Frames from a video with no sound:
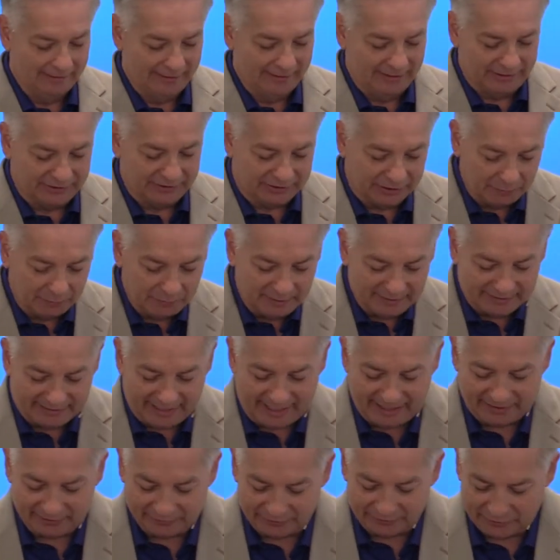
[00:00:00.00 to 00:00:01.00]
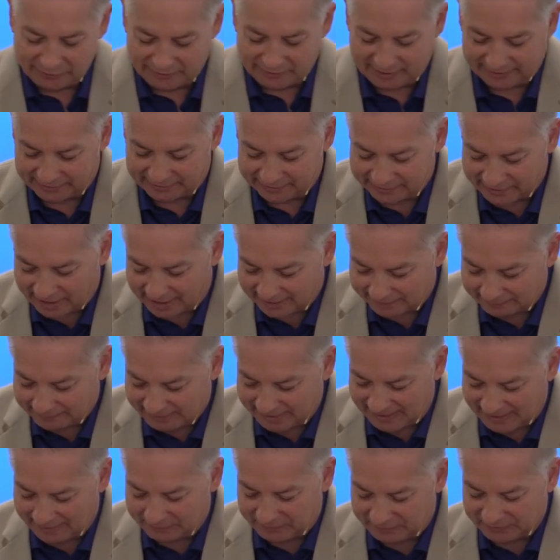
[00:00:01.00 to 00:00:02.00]
And so when Daniel knew that the
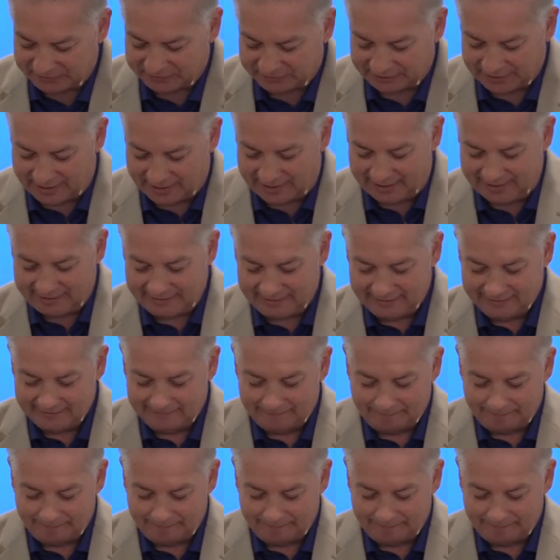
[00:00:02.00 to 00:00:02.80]
document had been signed,